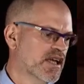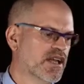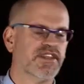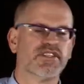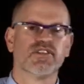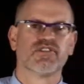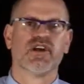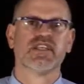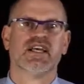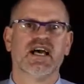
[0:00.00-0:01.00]
And this is
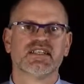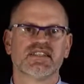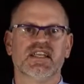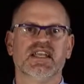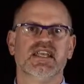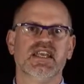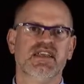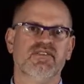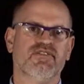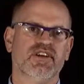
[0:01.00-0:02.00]
trying to understand
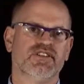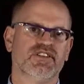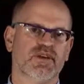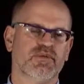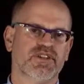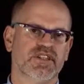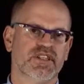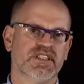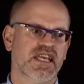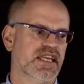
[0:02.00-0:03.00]
everything within the
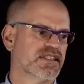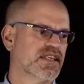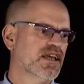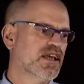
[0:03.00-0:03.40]
text.